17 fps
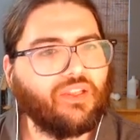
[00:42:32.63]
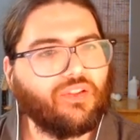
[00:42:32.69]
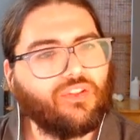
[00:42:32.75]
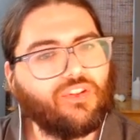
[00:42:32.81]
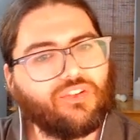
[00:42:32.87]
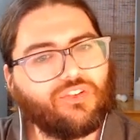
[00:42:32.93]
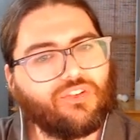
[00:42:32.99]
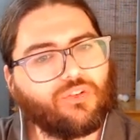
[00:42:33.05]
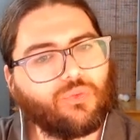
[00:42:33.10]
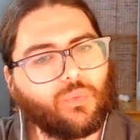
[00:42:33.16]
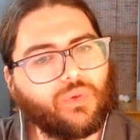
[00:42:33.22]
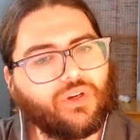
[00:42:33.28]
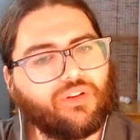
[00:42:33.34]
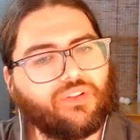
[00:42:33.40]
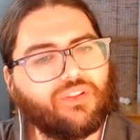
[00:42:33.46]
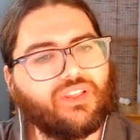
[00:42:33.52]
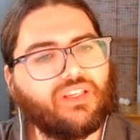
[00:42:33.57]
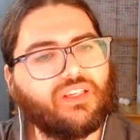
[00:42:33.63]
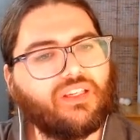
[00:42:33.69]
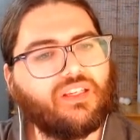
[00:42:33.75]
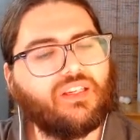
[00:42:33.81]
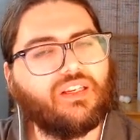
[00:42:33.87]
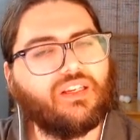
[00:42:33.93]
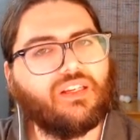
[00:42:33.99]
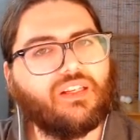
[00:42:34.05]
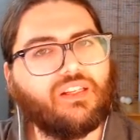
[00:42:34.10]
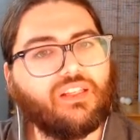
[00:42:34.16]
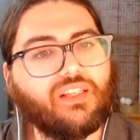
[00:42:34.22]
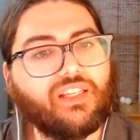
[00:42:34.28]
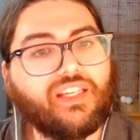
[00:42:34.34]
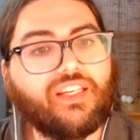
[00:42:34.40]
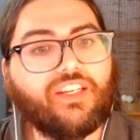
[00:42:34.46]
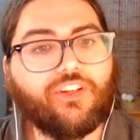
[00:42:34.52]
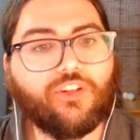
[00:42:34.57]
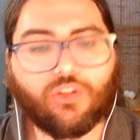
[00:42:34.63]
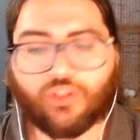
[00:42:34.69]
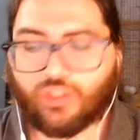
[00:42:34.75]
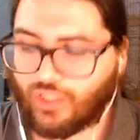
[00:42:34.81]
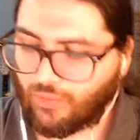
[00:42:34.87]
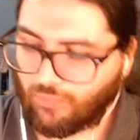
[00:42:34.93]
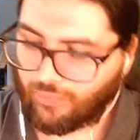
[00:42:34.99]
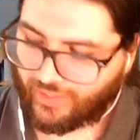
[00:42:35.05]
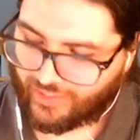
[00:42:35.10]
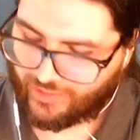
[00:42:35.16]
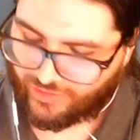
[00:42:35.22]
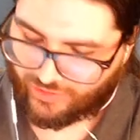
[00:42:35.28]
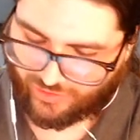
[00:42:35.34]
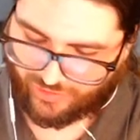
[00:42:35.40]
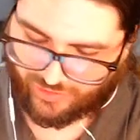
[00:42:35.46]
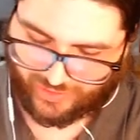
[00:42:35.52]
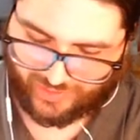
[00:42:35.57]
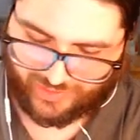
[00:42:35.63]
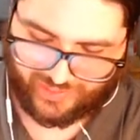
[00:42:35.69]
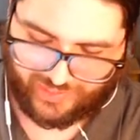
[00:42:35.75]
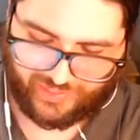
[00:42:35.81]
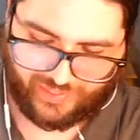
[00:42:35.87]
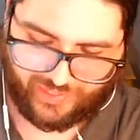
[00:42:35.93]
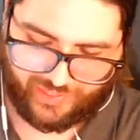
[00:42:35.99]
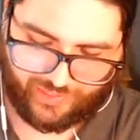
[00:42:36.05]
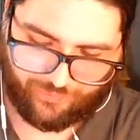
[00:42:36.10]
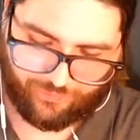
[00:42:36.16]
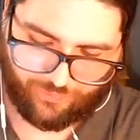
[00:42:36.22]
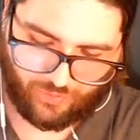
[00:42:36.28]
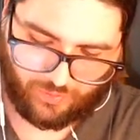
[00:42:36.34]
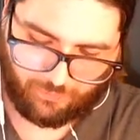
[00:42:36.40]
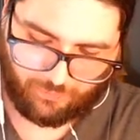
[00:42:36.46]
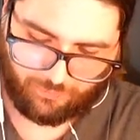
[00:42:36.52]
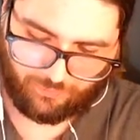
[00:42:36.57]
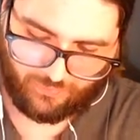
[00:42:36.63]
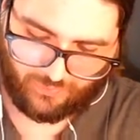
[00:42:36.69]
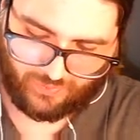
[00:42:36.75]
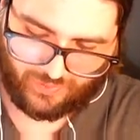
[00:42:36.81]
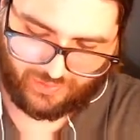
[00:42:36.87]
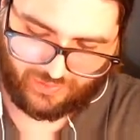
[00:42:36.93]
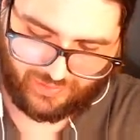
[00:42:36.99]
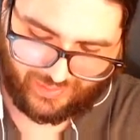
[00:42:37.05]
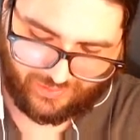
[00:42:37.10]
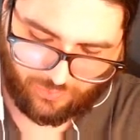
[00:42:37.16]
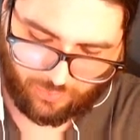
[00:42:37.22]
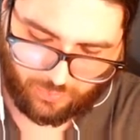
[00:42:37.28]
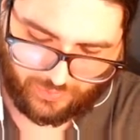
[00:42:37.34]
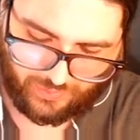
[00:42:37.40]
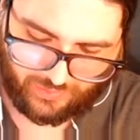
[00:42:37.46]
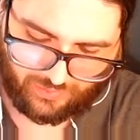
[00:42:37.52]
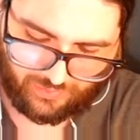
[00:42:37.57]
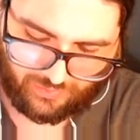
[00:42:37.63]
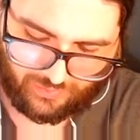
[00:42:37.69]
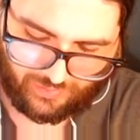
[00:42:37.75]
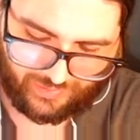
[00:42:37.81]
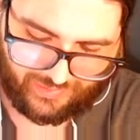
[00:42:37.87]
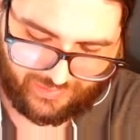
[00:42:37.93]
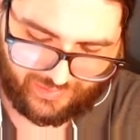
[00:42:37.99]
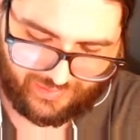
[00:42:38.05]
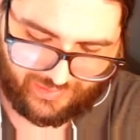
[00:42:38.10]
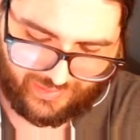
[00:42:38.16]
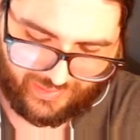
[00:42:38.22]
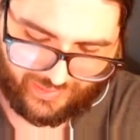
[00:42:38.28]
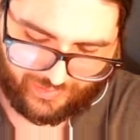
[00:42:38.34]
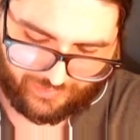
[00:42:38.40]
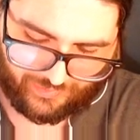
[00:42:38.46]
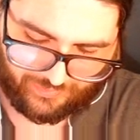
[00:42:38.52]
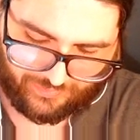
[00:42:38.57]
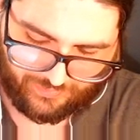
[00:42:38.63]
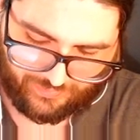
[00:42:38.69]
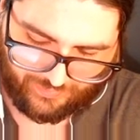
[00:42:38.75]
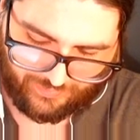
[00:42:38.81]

This is where the linear combinations idea came from. Right? That's what I did next.